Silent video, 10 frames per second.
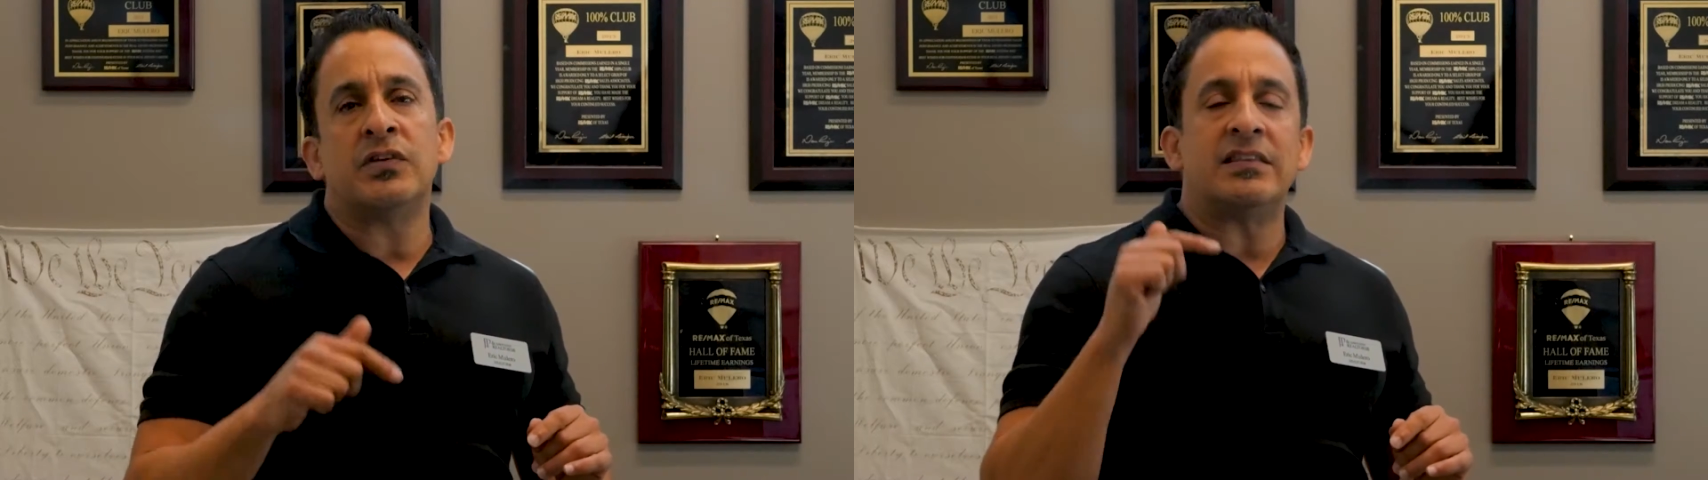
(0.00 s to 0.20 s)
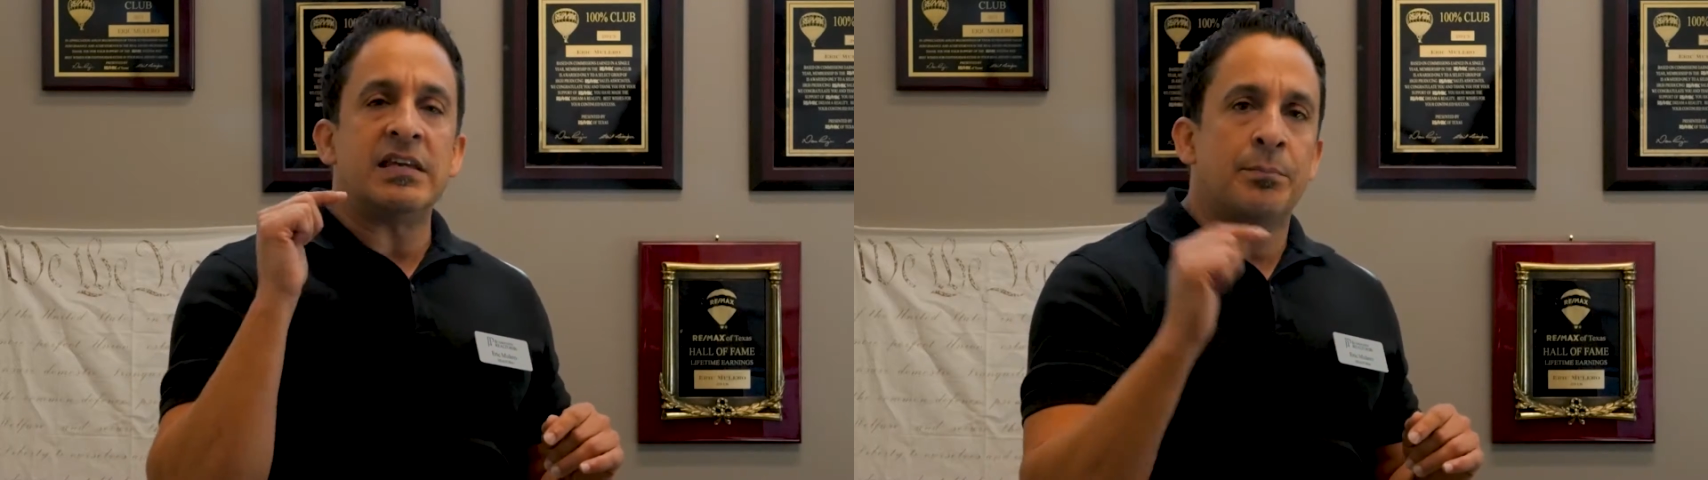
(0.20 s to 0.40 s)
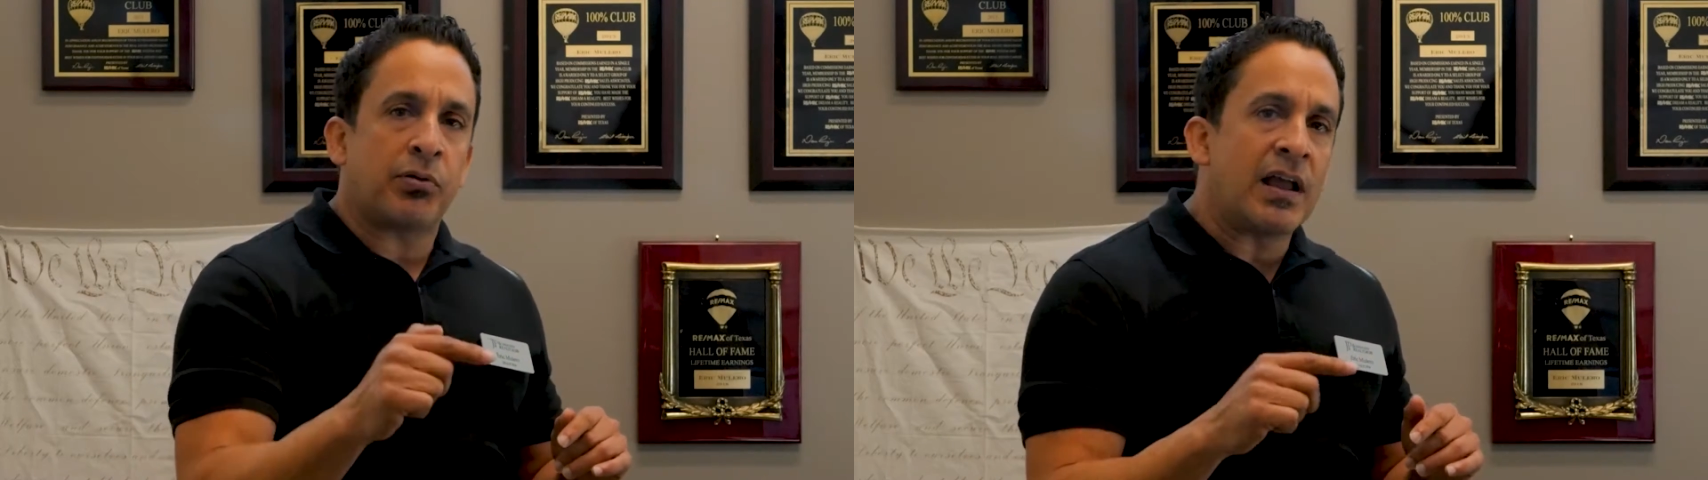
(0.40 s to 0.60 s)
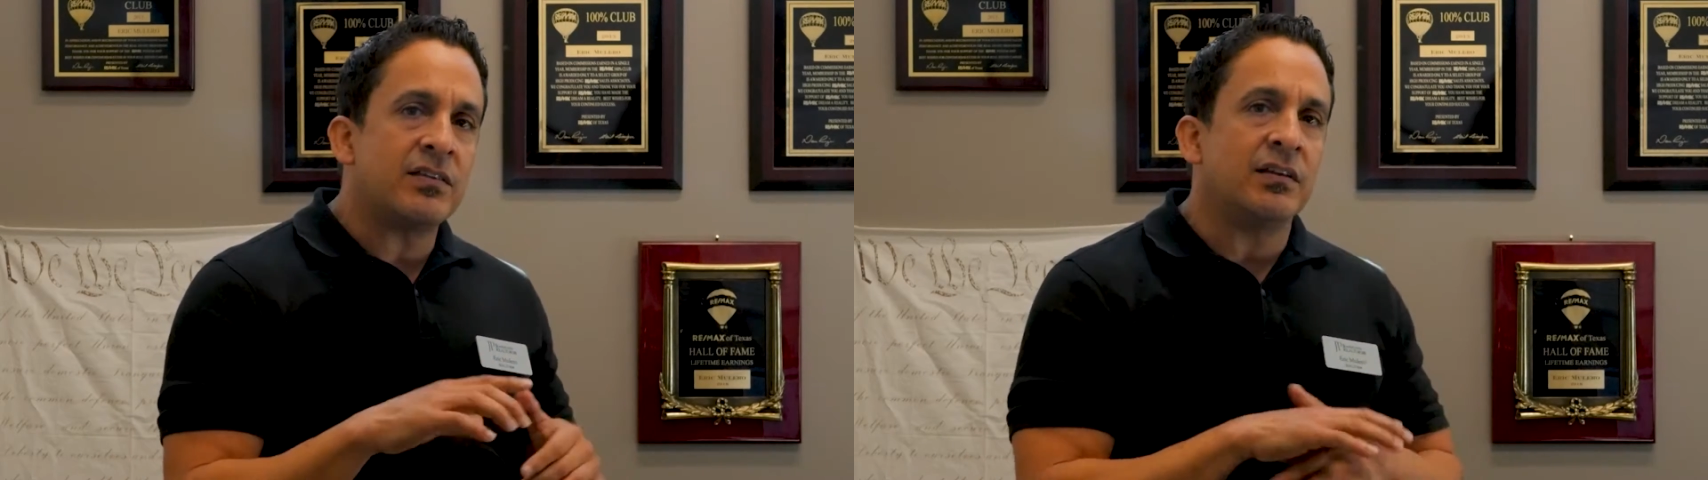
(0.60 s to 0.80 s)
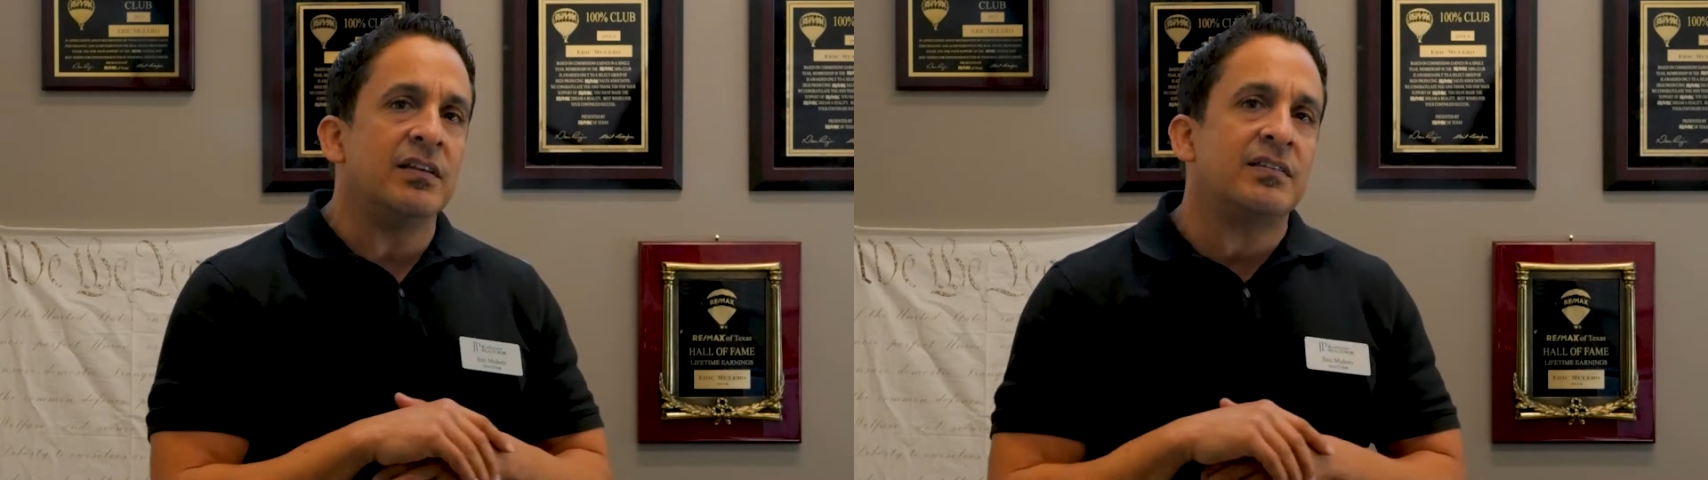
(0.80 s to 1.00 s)
that the
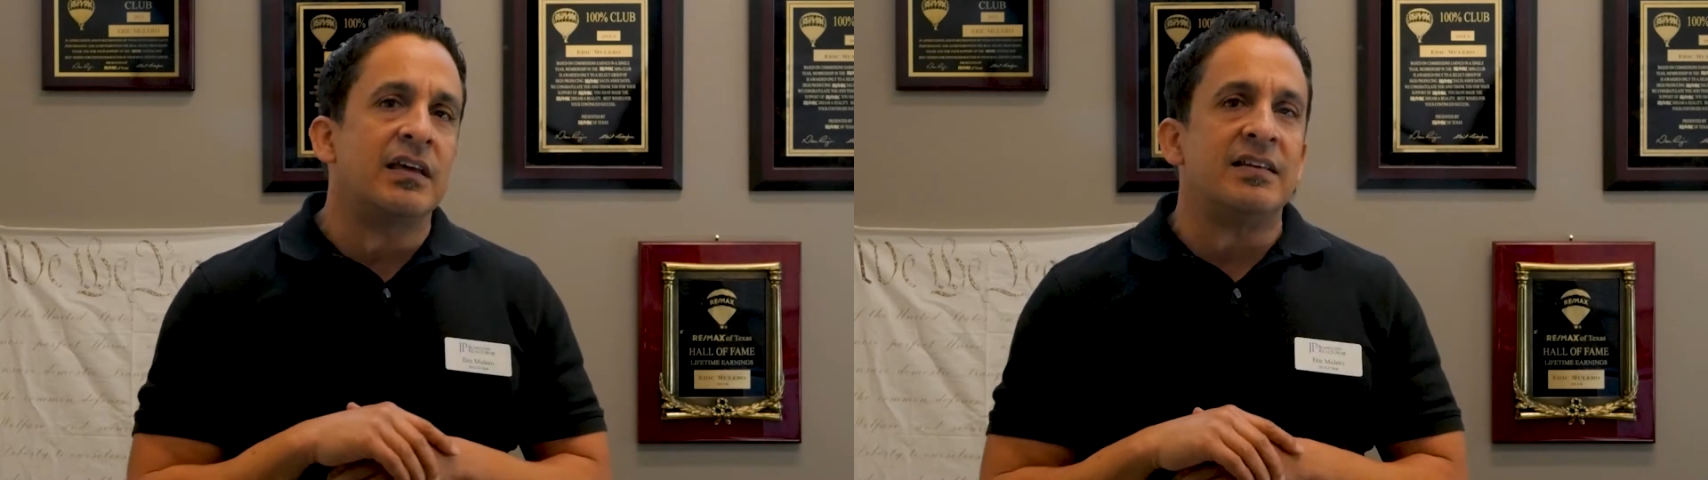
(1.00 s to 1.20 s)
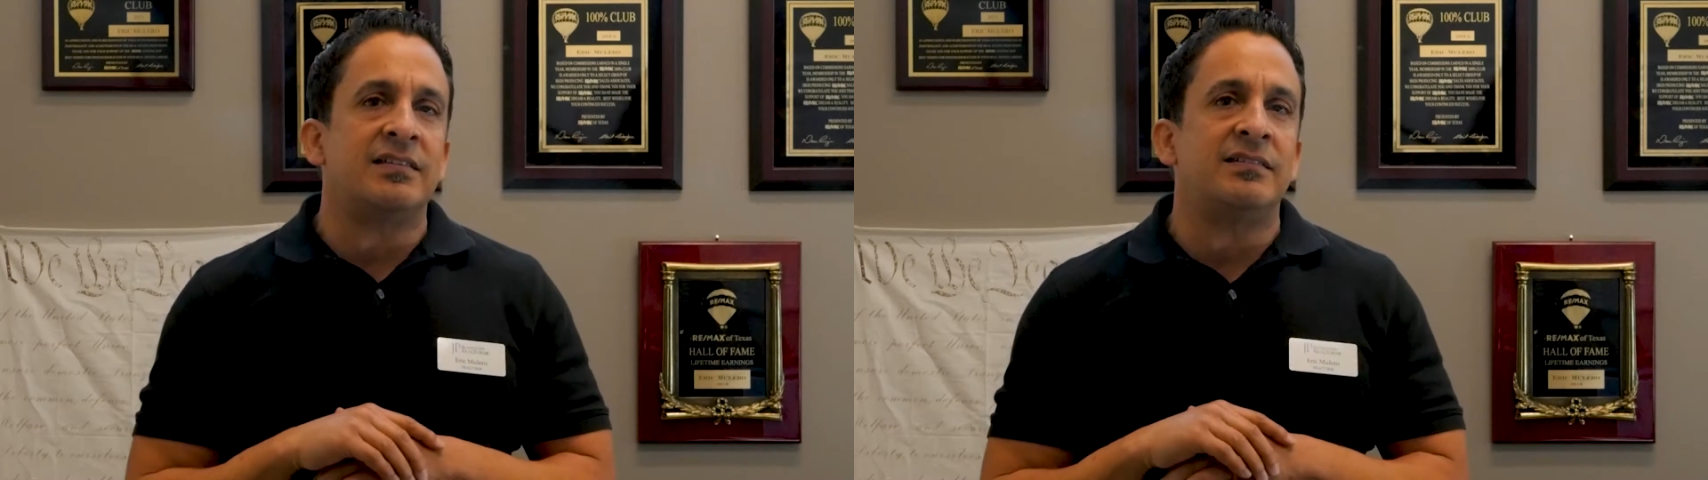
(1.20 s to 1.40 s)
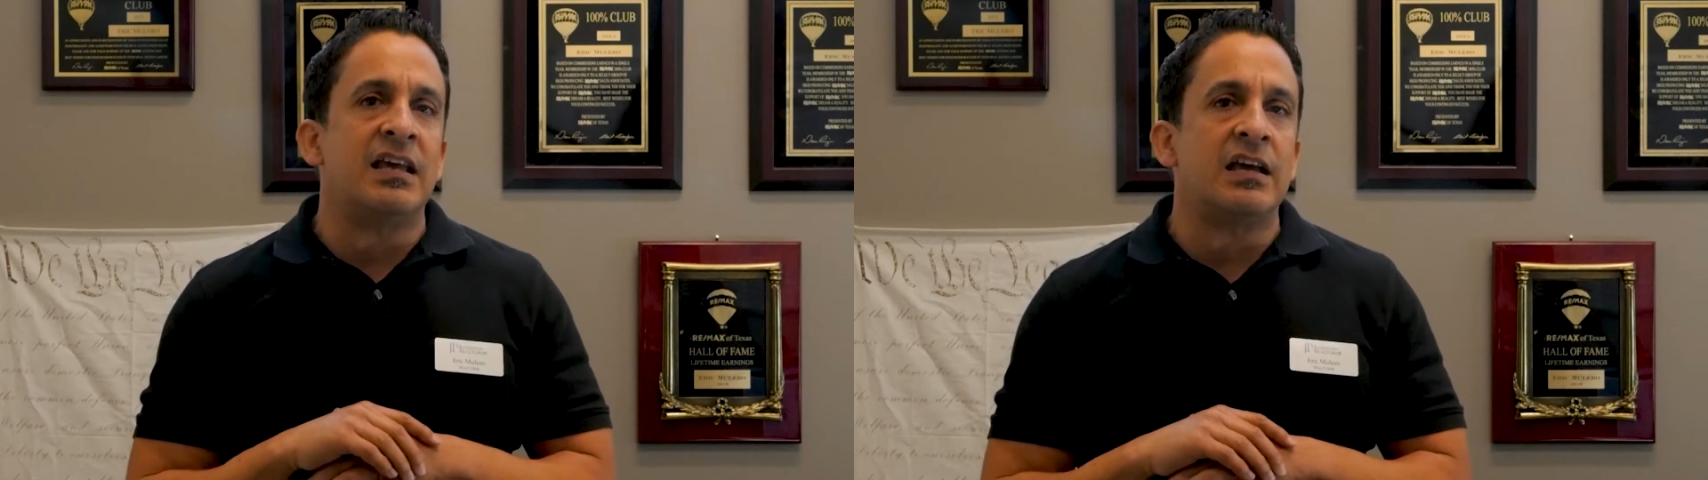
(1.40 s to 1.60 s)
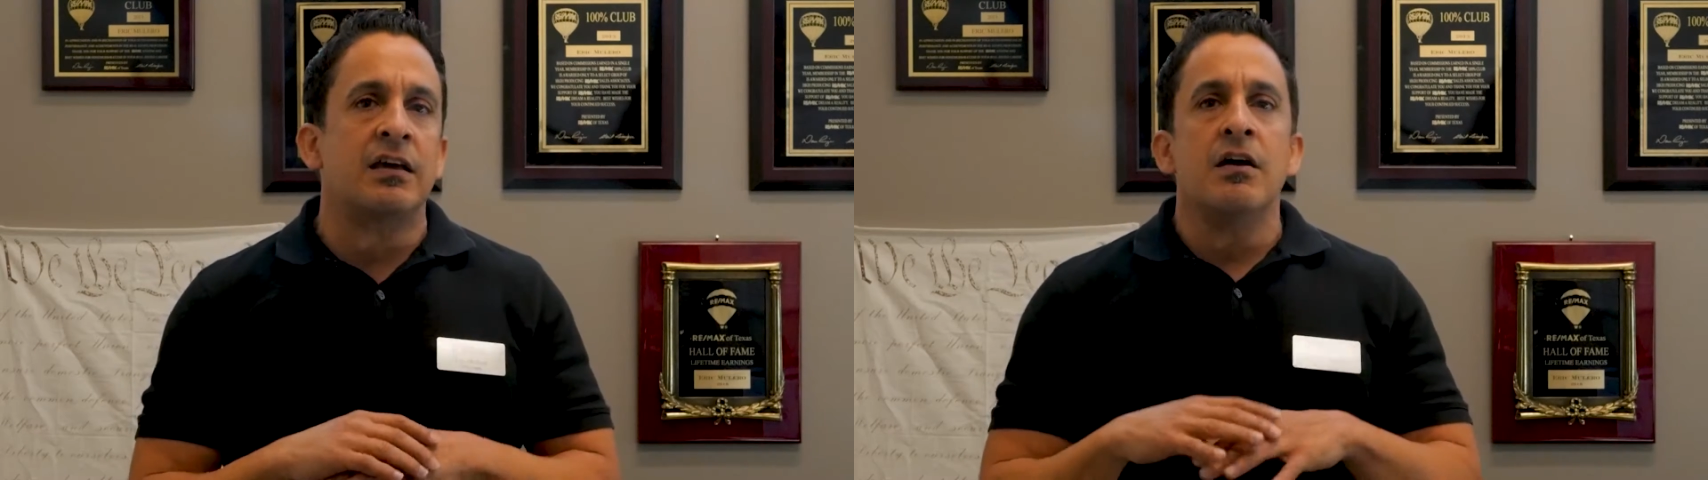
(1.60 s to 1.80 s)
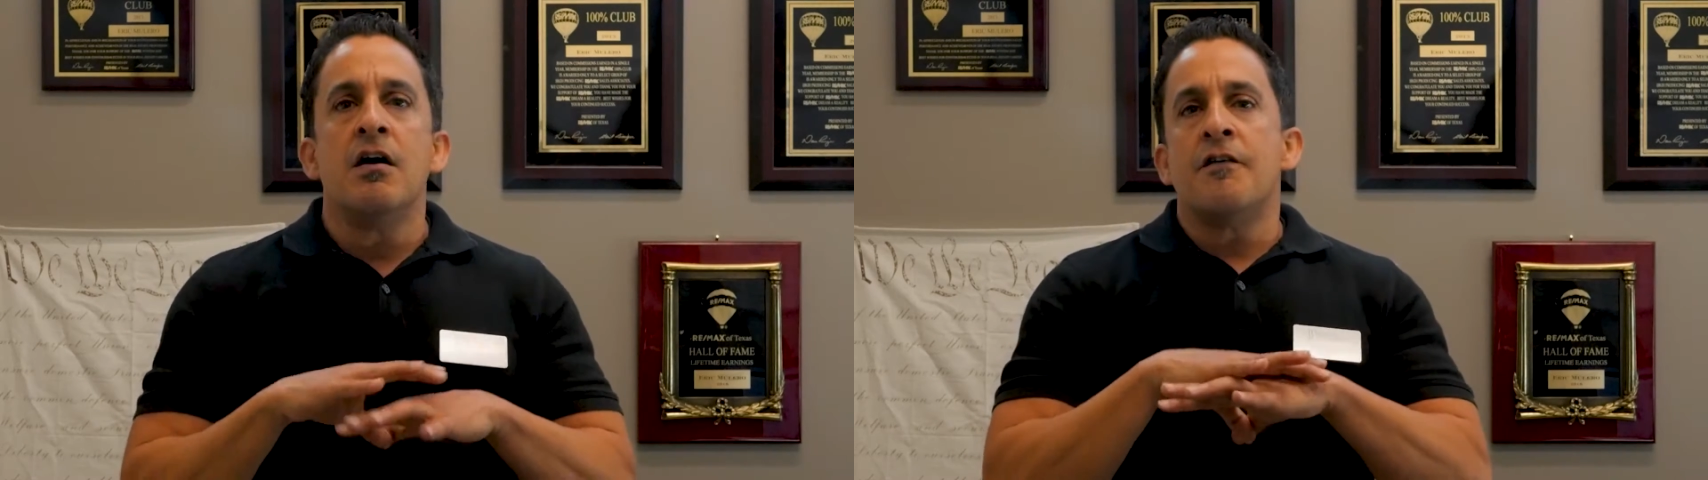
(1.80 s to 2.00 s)
appraisal is going to stick